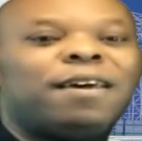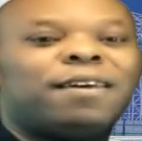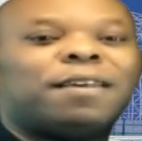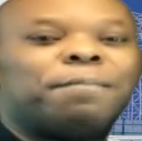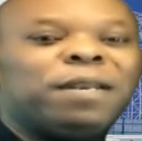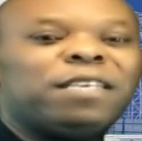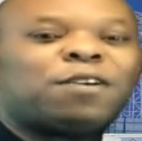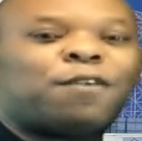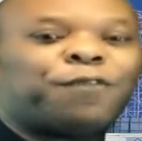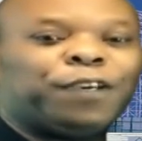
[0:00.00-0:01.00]
The
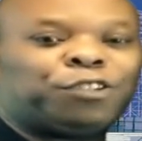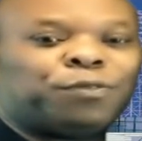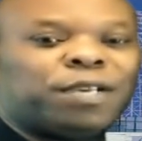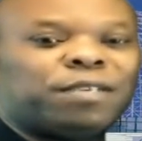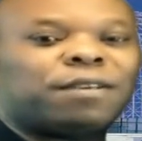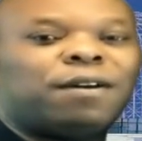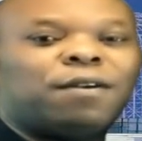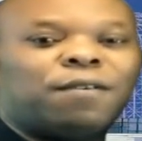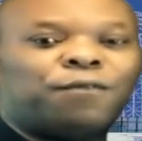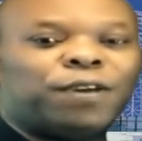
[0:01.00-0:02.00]
Minister of Fisheries,
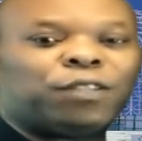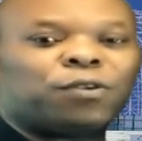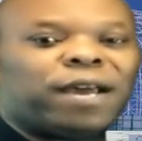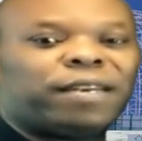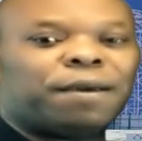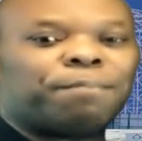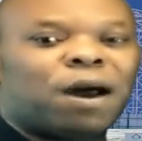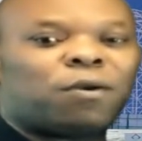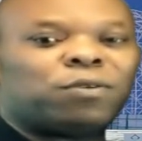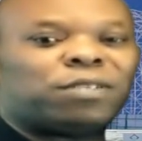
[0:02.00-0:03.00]
Victoria de
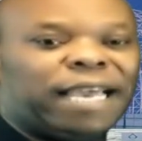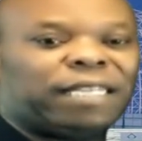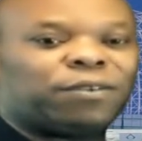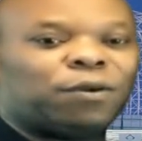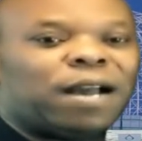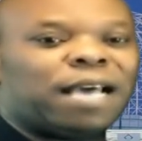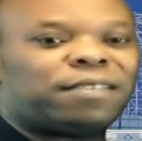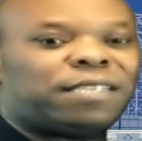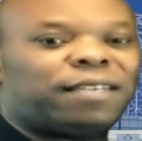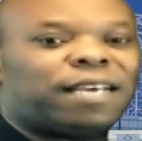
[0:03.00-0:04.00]
Barros Neto,
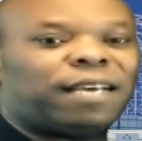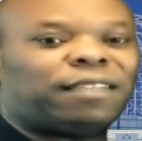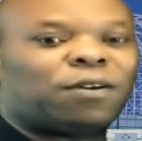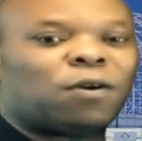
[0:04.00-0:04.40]
has said that the